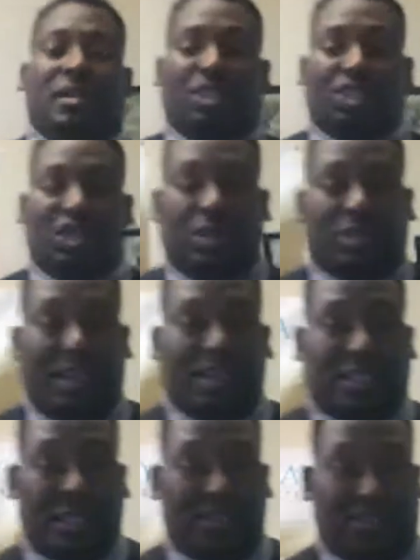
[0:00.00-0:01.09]
the show, is
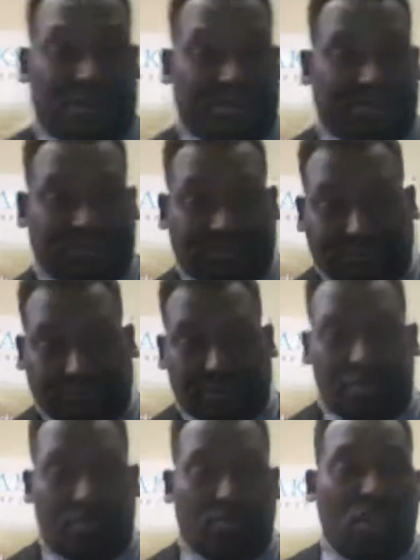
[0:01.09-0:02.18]
very simple.
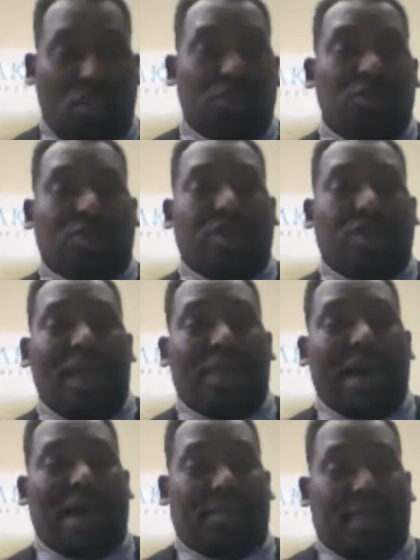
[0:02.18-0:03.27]
You could
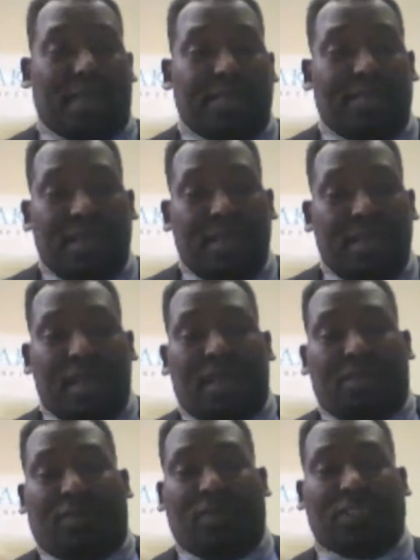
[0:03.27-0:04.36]
PayPal me
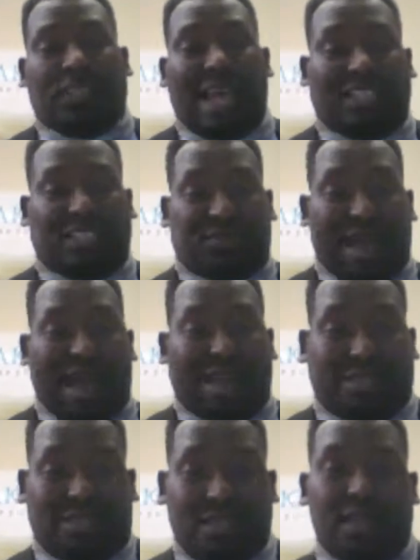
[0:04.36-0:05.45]

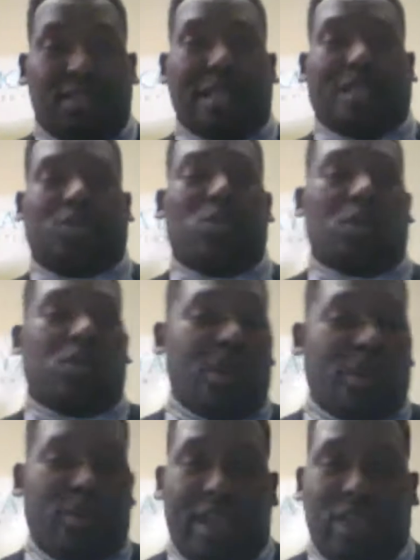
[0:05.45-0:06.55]
/Max. That's one
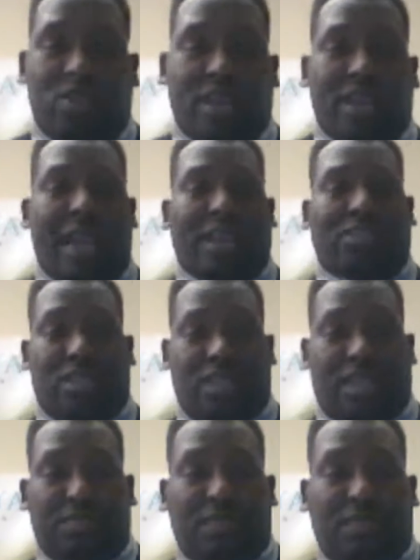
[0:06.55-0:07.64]
great way you can actually
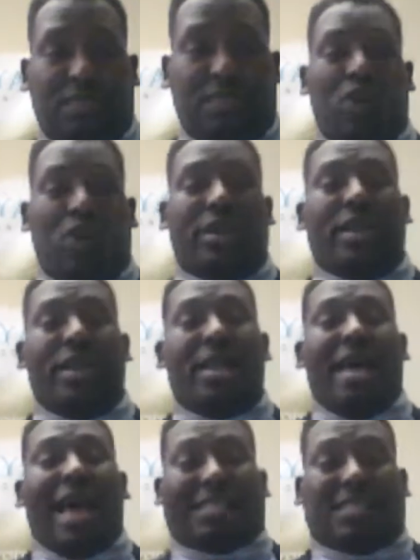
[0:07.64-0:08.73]
keep the show going.
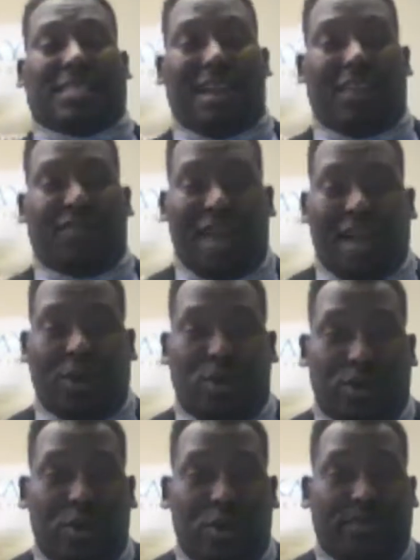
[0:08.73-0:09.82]
As a matter of fact, we're
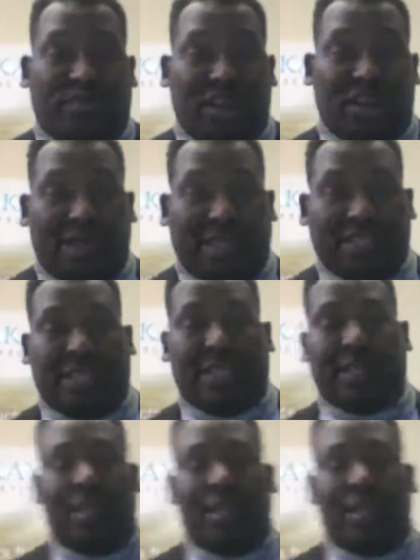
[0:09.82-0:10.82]
doing fundraising